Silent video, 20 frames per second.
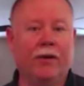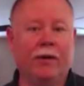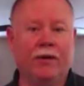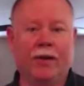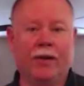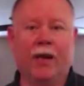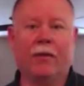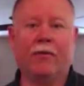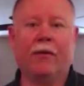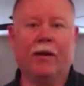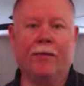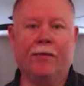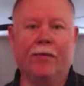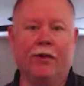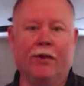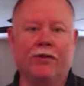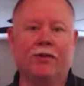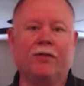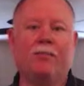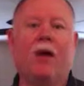and that really
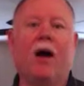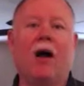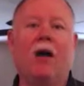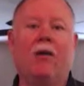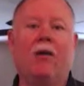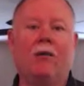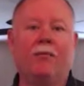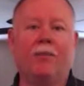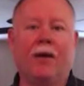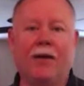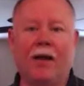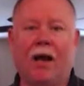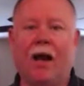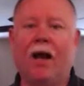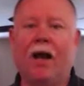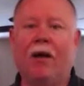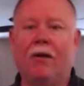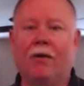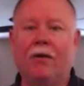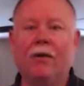put a smile on my
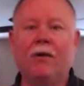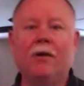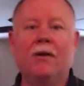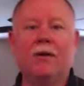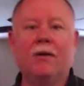dial.